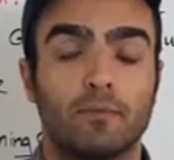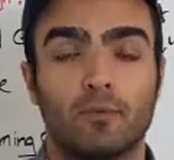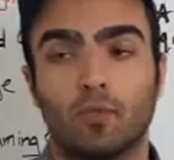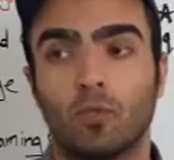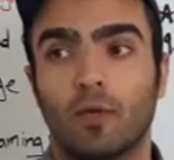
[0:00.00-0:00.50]

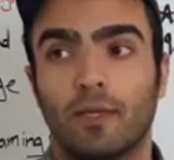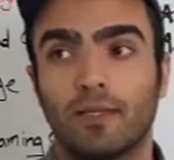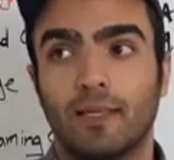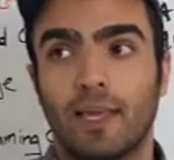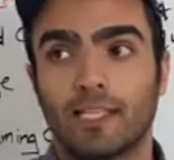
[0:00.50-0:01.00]

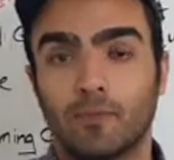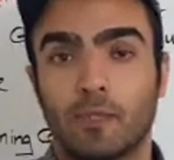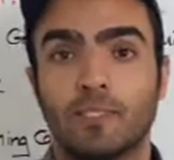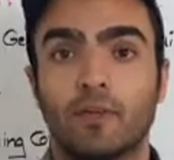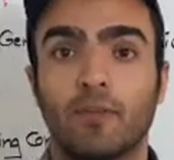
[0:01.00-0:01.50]
in a
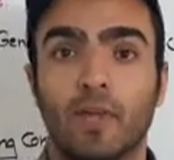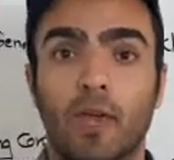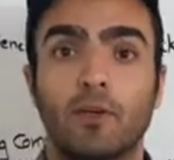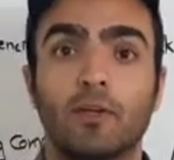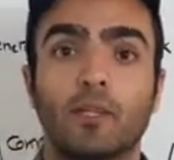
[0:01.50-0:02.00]
specific
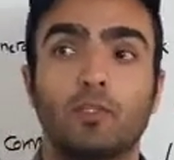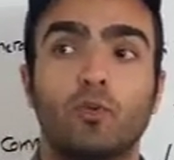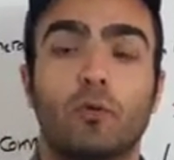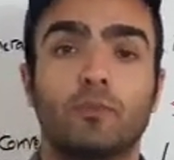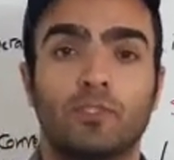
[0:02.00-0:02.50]
area that
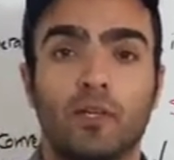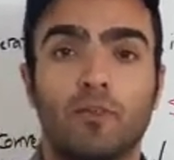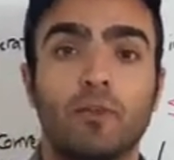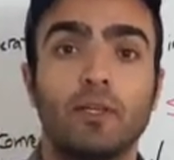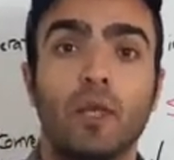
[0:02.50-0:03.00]
you're
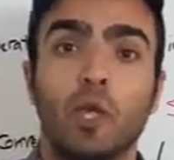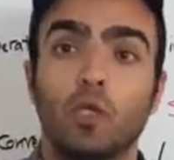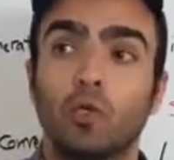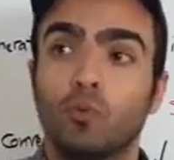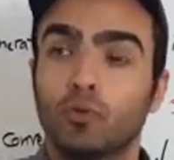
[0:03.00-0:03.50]
serving,
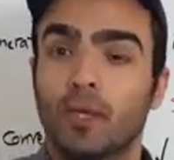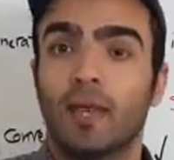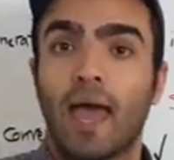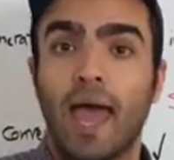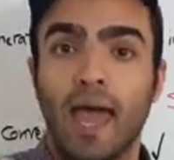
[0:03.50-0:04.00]
put
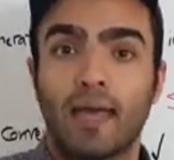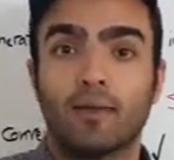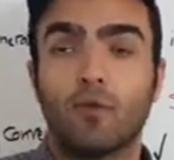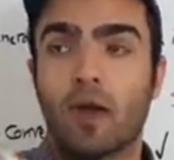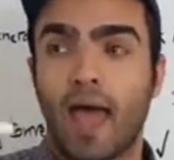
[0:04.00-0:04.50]
an ad
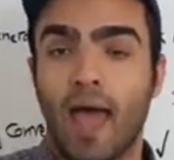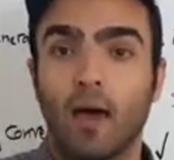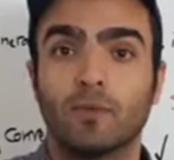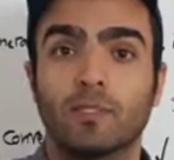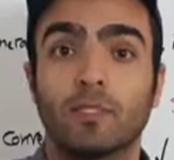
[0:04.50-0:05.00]
or
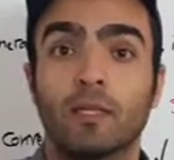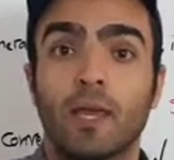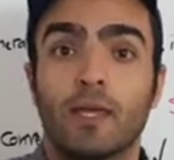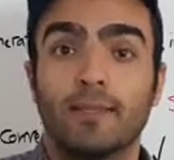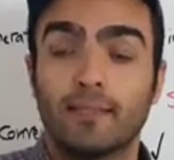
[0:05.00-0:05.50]
housing
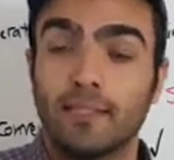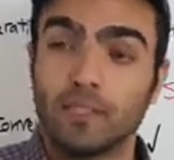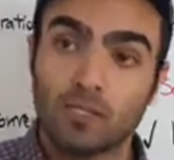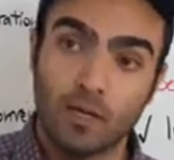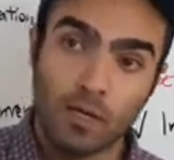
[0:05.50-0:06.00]
that
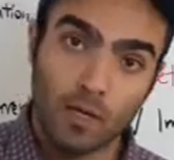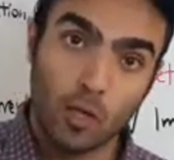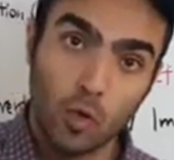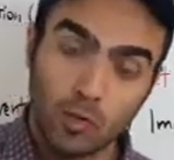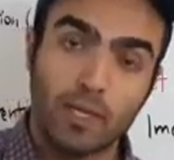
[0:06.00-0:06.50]
is
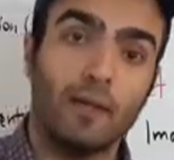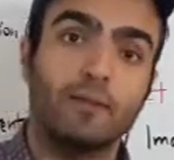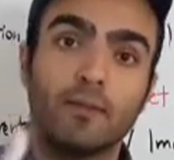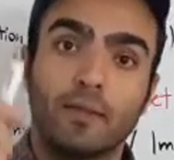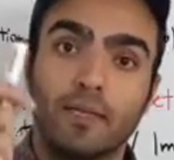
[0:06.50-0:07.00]

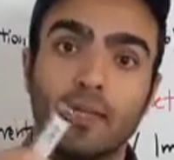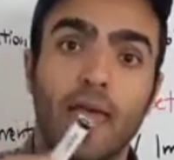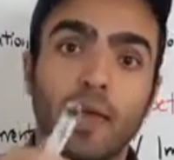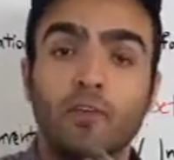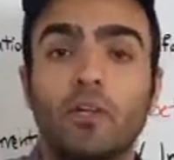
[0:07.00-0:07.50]
located in the
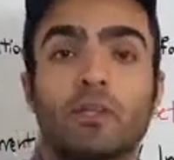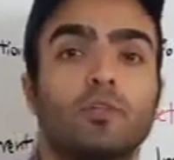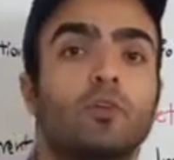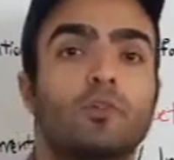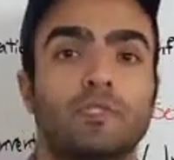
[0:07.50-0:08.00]
area
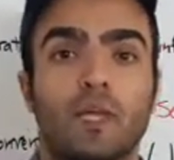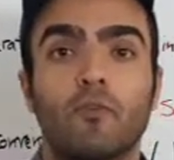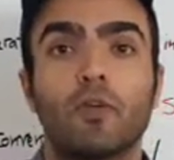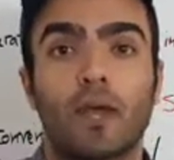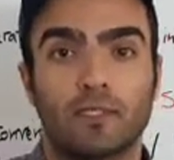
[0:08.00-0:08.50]
that you're
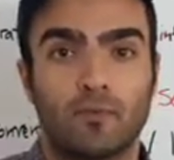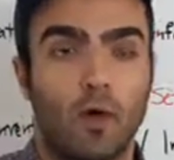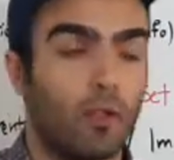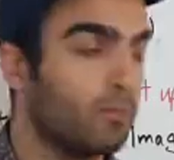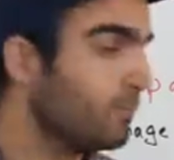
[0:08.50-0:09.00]
serving as
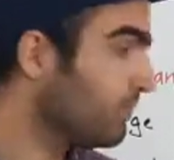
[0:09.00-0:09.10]
well.